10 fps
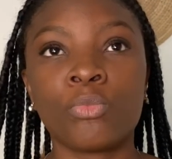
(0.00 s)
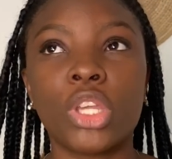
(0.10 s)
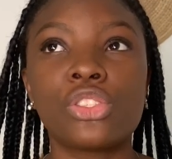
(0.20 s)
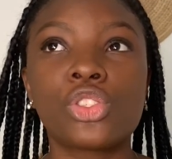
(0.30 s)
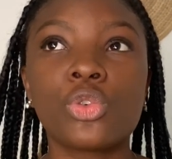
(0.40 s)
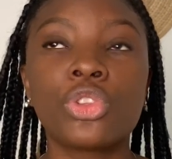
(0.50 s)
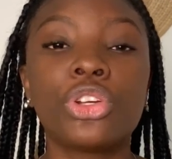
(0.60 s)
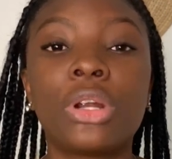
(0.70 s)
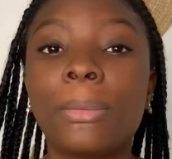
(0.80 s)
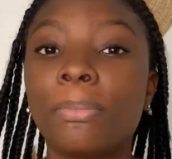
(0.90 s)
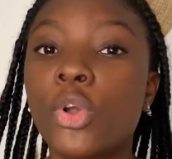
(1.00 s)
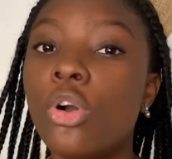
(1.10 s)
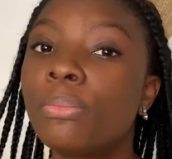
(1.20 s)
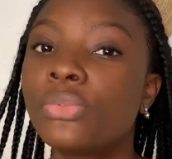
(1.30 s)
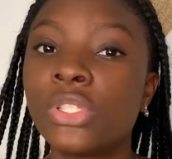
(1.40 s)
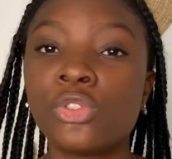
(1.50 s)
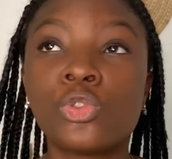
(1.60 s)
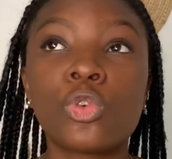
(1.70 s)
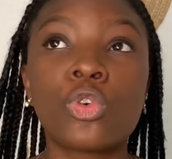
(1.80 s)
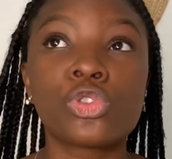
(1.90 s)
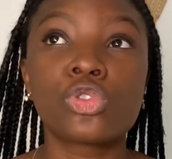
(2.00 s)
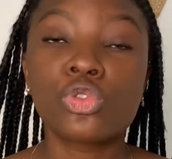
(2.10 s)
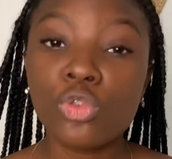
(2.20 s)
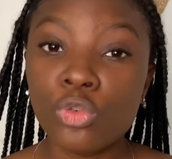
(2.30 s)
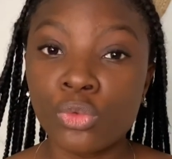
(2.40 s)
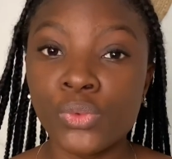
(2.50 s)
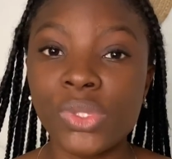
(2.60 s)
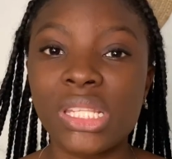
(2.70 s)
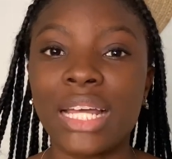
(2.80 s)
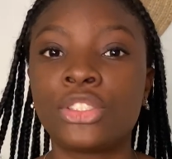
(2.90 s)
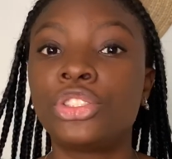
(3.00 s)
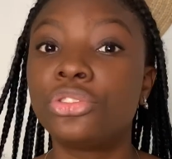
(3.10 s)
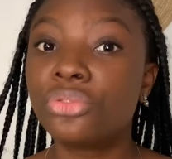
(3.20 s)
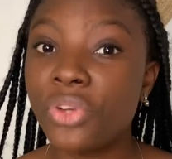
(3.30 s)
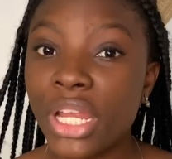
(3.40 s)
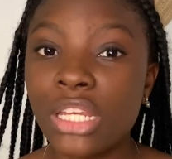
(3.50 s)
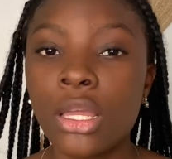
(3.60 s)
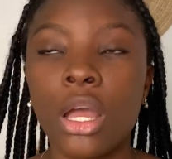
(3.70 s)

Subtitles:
And so there are companies or schools that train